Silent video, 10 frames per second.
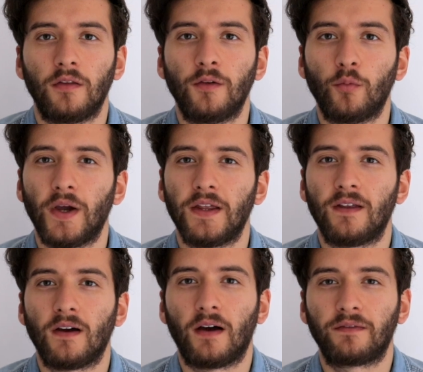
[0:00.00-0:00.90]
The way
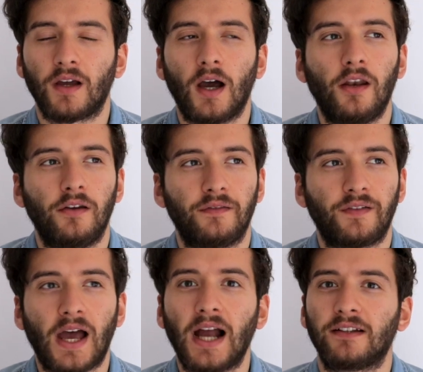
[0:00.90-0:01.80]
that I've kind
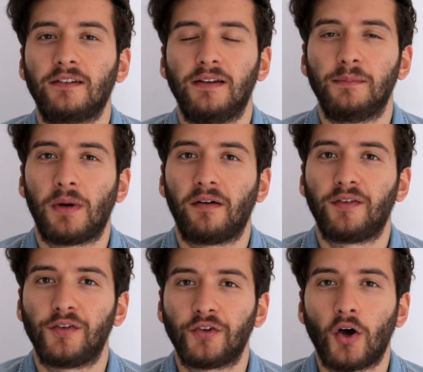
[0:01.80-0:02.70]
of acted in my
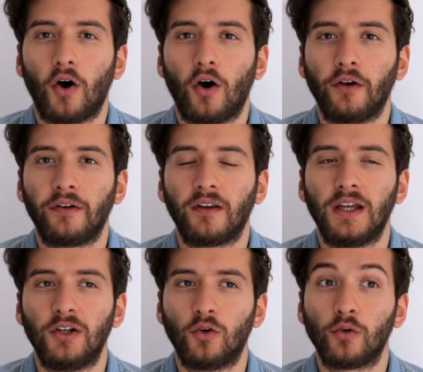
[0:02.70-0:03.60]
facade
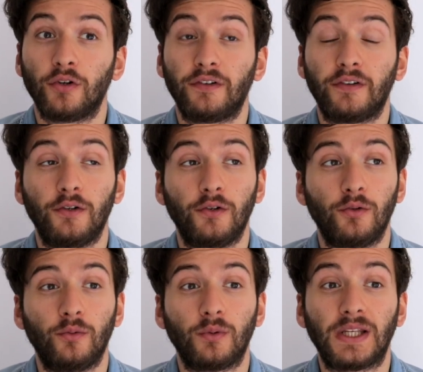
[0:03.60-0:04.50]
in order
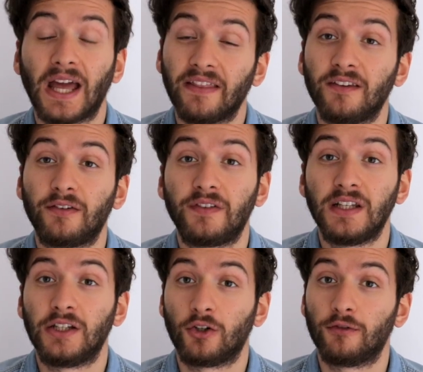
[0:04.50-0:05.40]
to get this
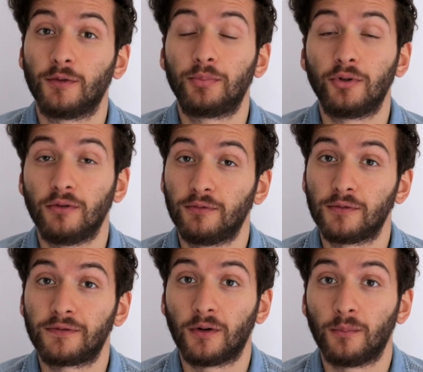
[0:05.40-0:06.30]
feeling of approval
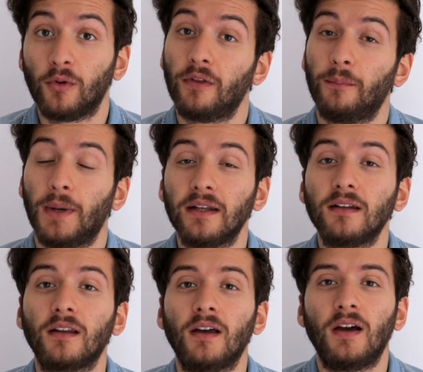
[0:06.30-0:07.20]
from other
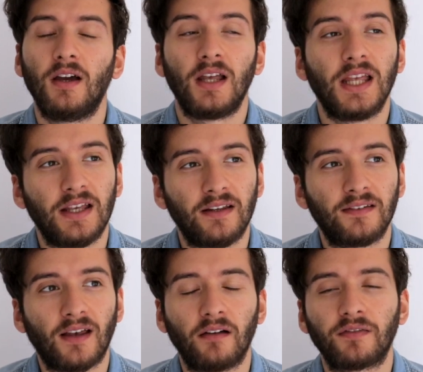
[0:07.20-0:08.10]
men
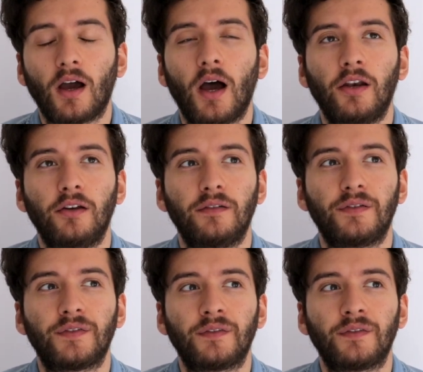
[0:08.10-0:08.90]
is I've kind of